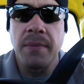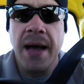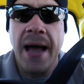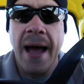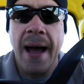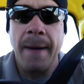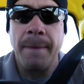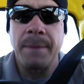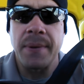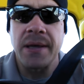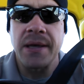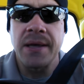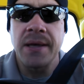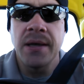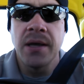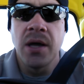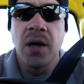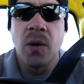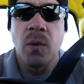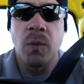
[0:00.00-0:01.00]
happy
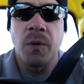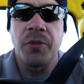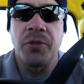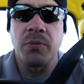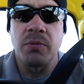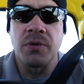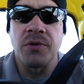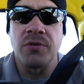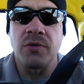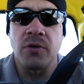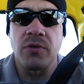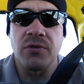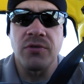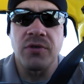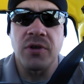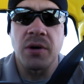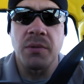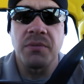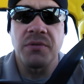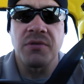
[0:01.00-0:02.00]
with the results
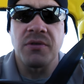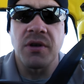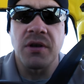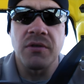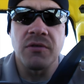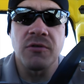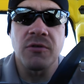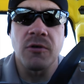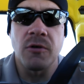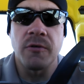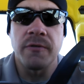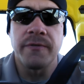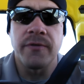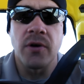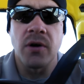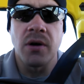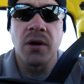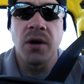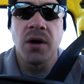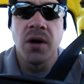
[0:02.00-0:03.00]
that I'm seeing so
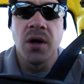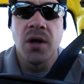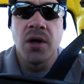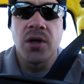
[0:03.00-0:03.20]
far.